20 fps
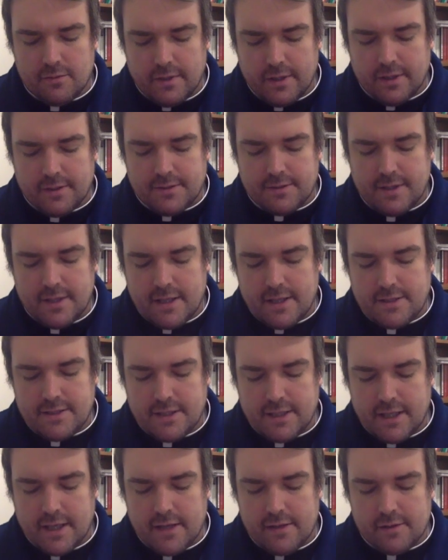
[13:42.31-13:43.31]
We all say that
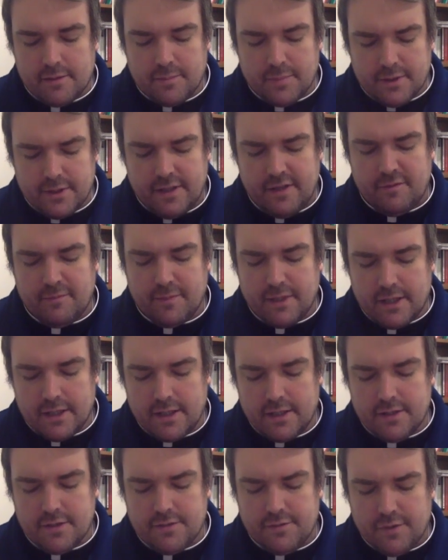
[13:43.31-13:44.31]
together. "Believe me,
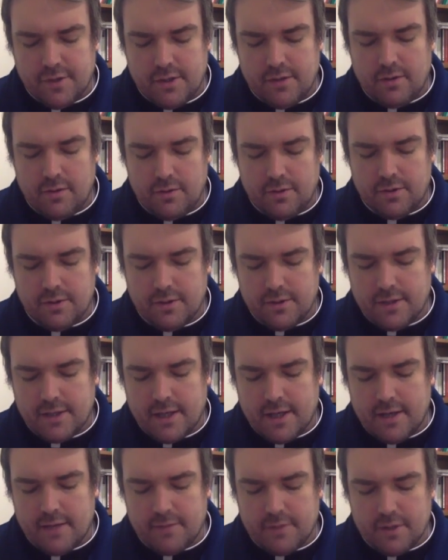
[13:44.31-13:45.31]
it is for your own good that
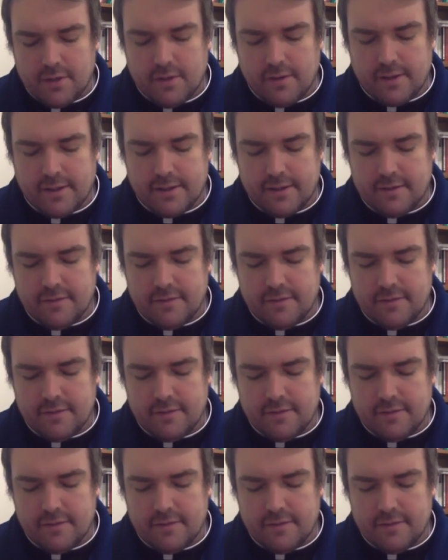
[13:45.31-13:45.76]
I am going.